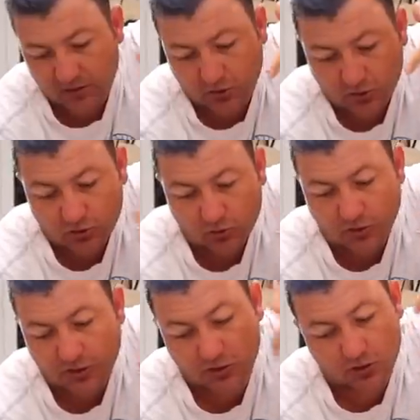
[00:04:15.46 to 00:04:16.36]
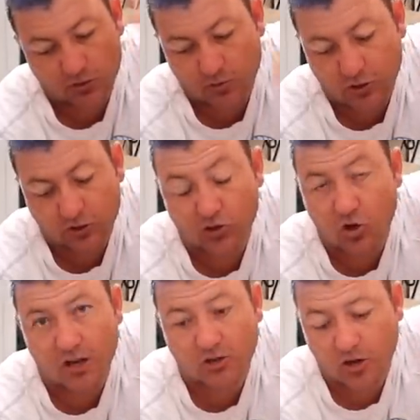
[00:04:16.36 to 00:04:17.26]
good storage because we got
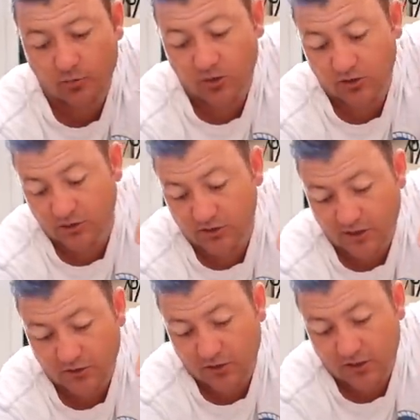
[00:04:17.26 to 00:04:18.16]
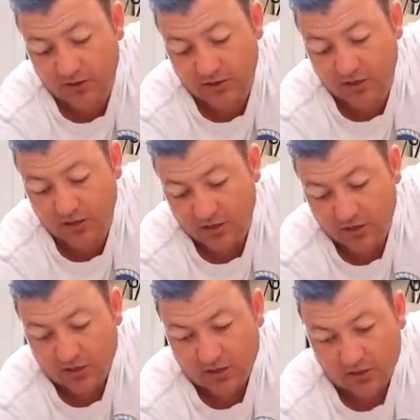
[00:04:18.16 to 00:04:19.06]
dry bilges. As you can see,
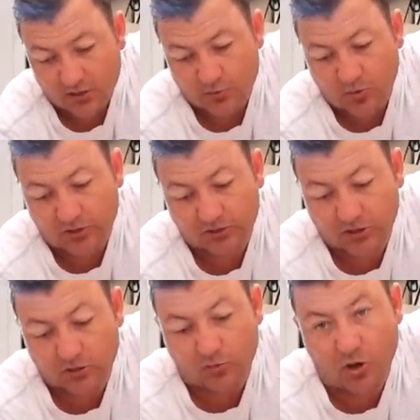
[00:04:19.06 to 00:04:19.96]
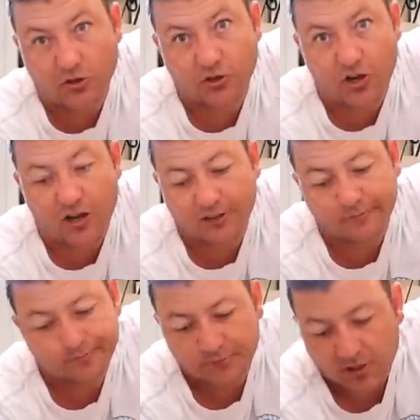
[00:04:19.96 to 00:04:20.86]
those bilges are bone dry.
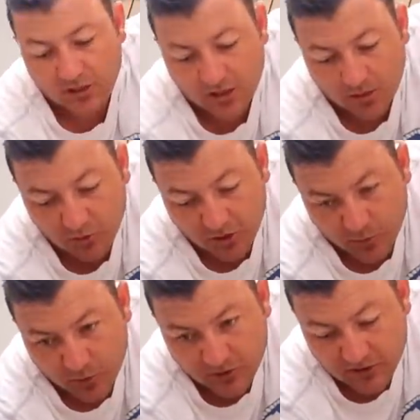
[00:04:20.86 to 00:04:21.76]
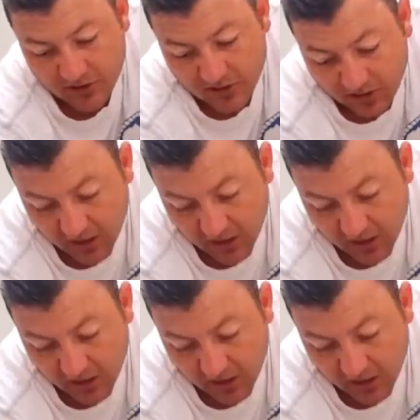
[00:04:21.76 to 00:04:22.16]
I'm not a person that